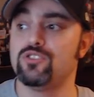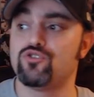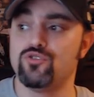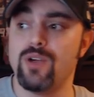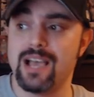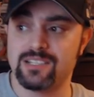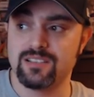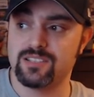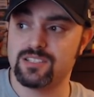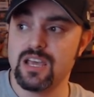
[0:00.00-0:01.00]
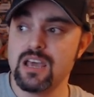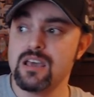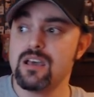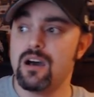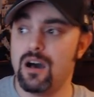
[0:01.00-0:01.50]
the true essence
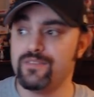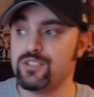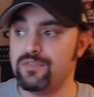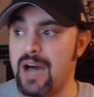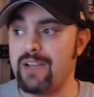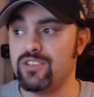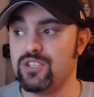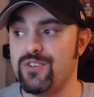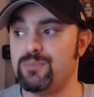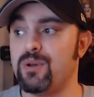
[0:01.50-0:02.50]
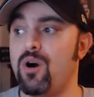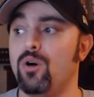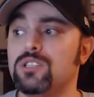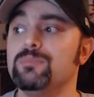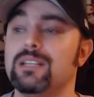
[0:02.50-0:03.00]
of Survivor Series. But
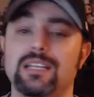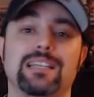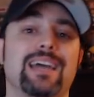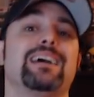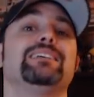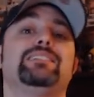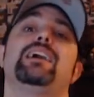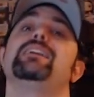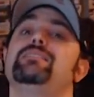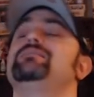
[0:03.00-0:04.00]
ultimately, like I said,